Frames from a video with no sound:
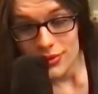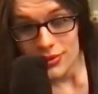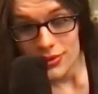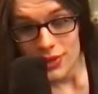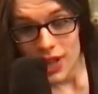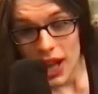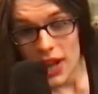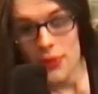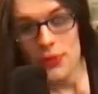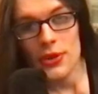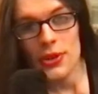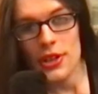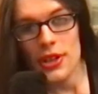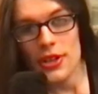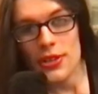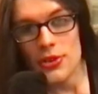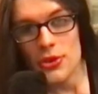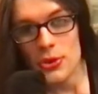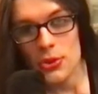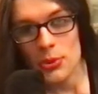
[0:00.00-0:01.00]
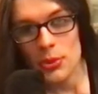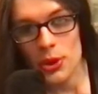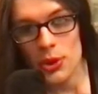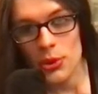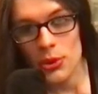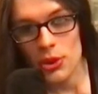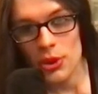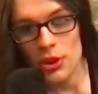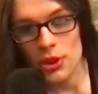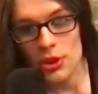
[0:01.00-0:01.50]
I feel like this will be a
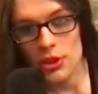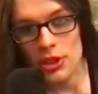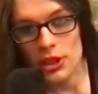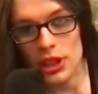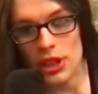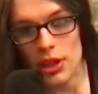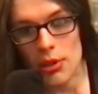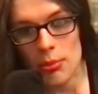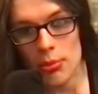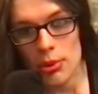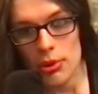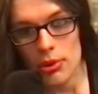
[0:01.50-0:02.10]
really good clip.